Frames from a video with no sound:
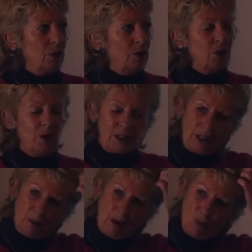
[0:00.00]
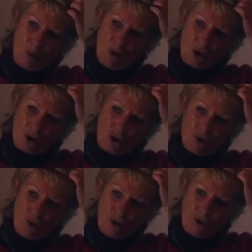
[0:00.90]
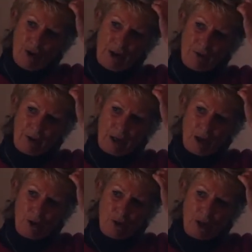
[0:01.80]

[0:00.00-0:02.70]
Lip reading: So I said, well, what's trinary code?